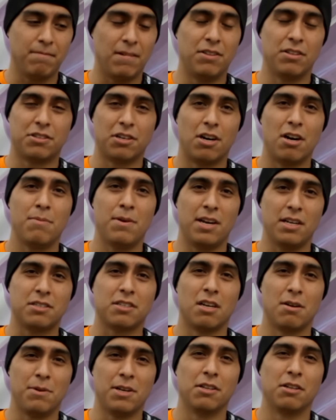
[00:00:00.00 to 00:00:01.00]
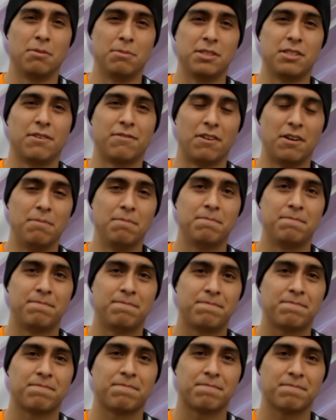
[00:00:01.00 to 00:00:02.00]
in the tournament, it's going to be a little bit different.
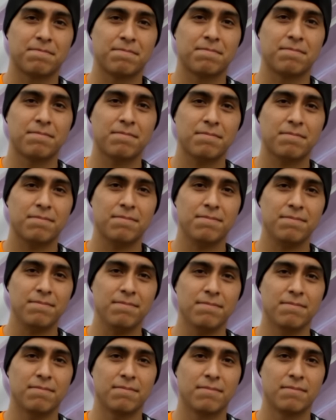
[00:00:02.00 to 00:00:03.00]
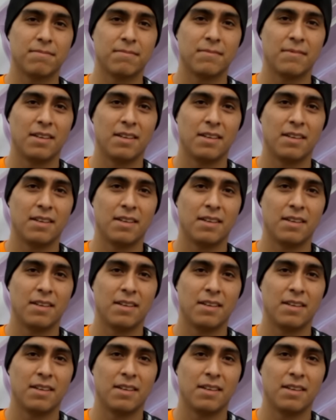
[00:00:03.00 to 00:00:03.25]
How do you feel about the layout?